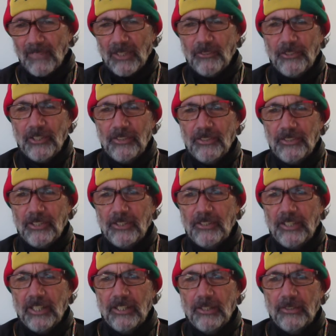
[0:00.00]
Jesus
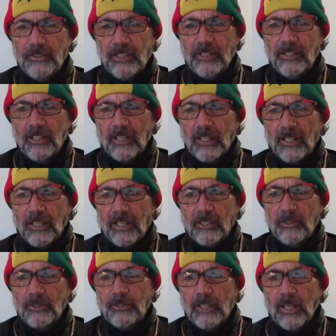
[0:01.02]
continues, and
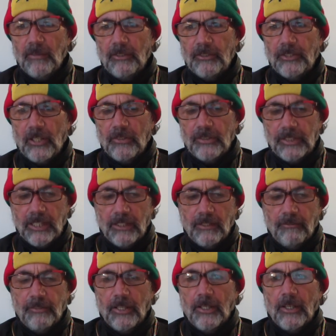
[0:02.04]
whosoever shall
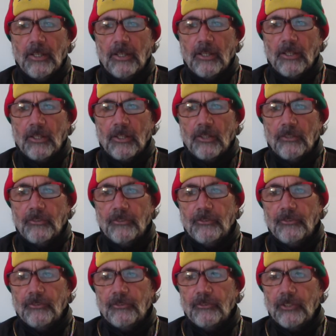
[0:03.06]
give
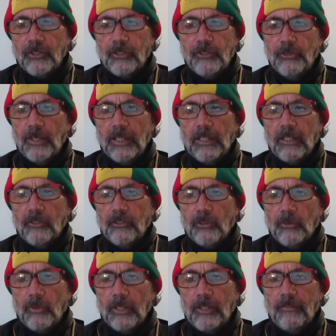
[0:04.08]
to drink unto
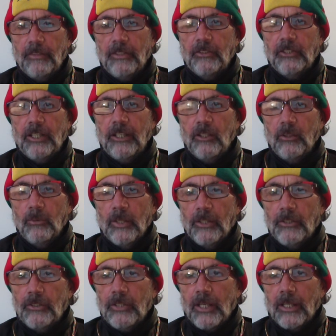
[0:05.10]
one of these little
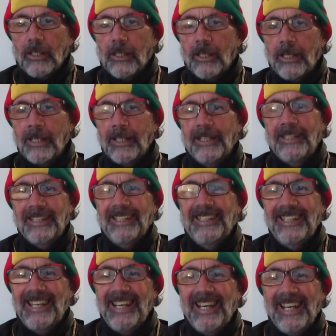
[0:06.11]
ones
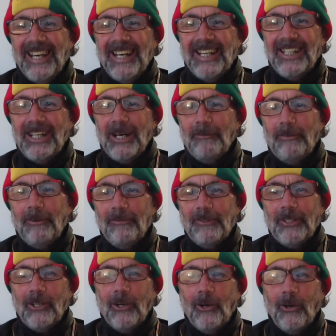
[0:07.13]
a cup
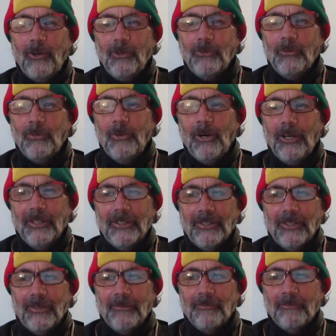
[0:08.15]
of cold
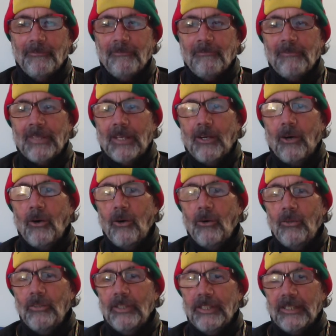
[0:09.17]
water
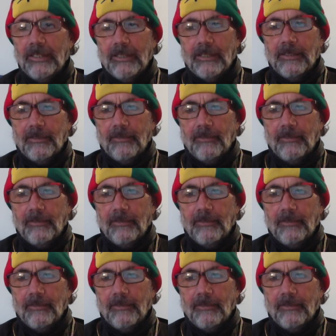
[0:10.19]
only